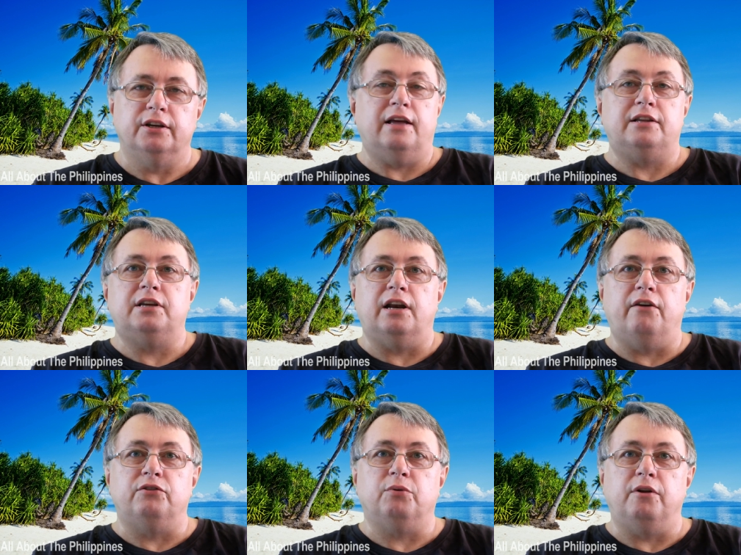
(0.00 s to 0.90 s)
That's hit
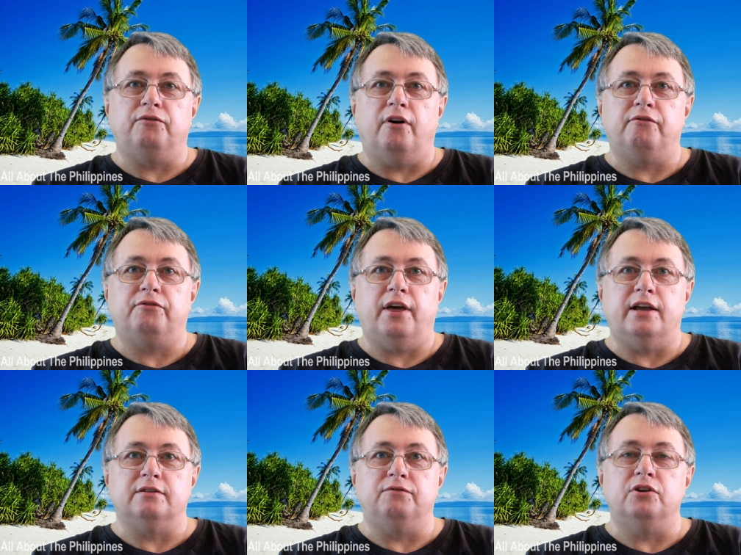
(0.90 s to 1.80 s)
over
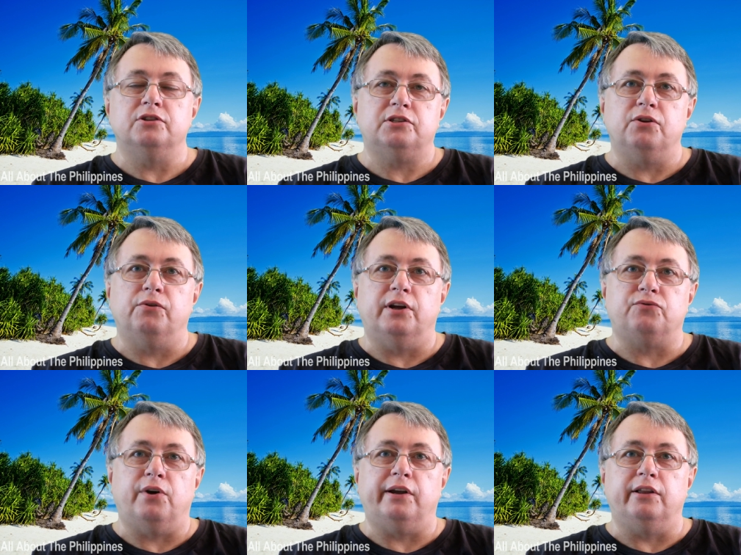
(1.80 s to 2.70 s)
25,000 views. It still
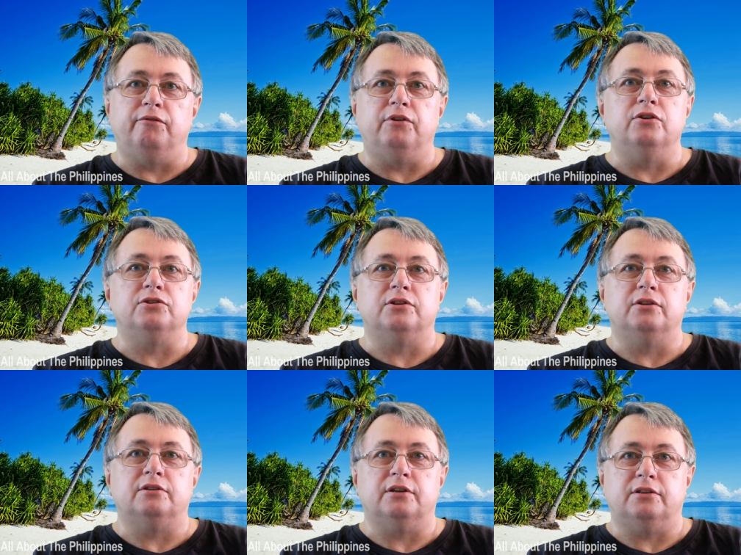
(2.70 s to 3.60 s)
gets regular views
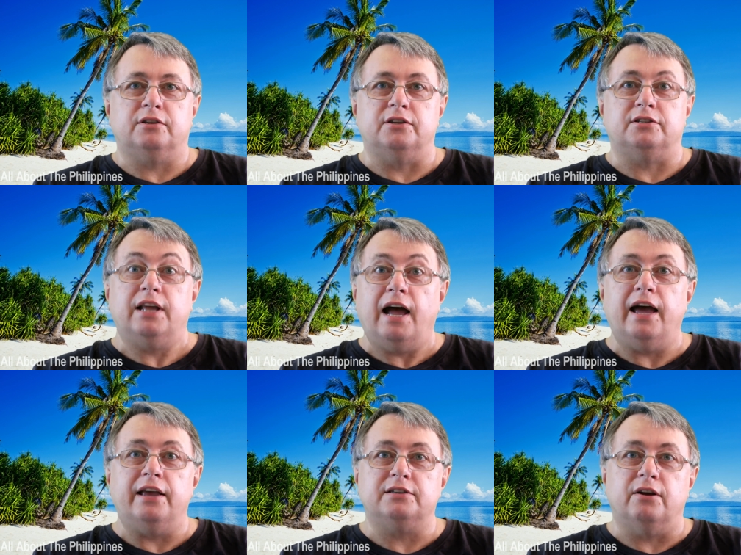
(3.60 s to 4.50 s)
to this
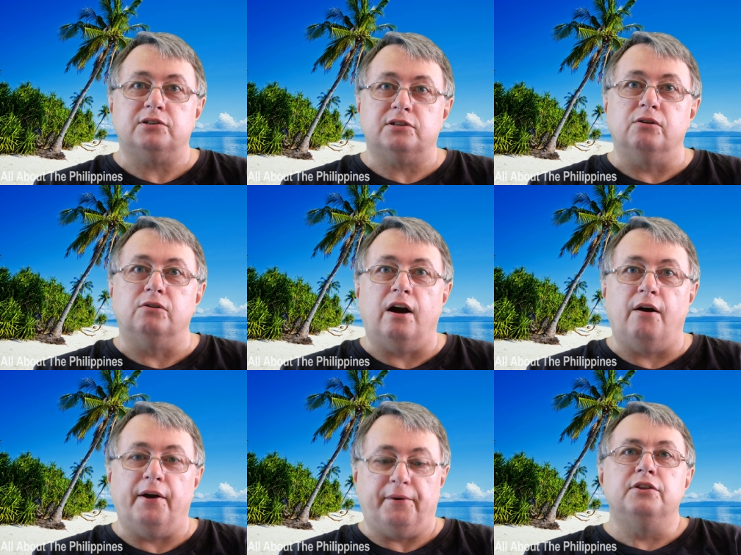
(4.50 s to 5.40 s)
day, so it's still
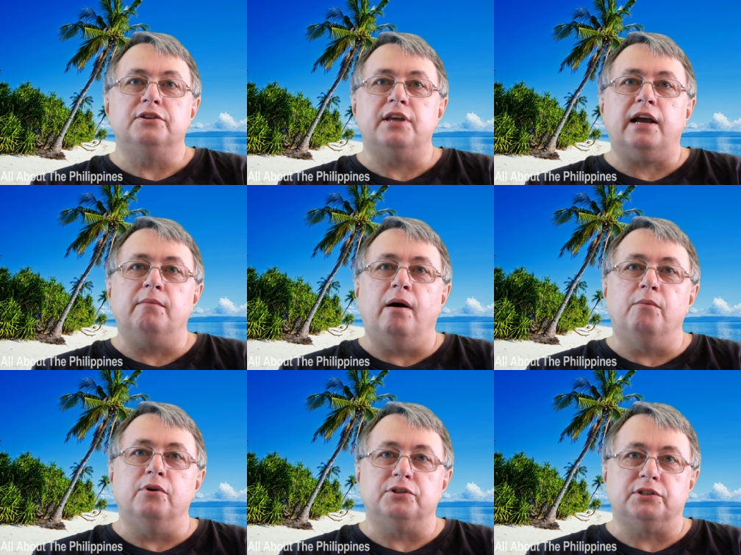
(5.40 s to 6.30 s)
growing. The second
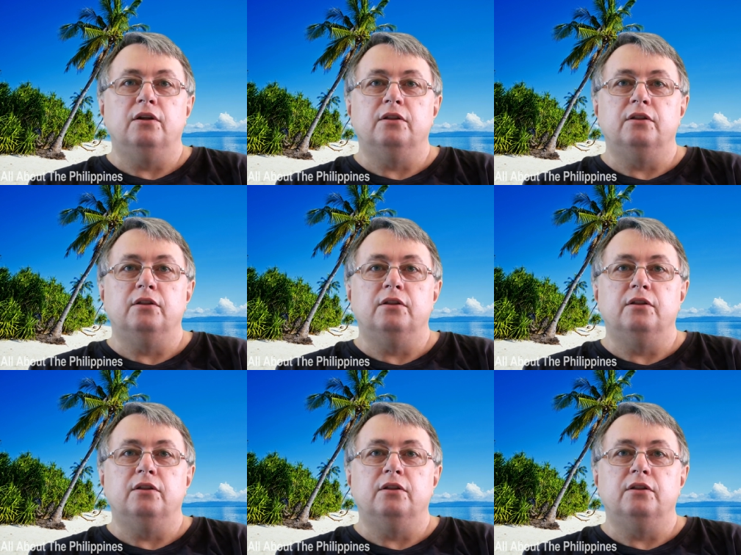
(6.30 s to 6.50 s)
one was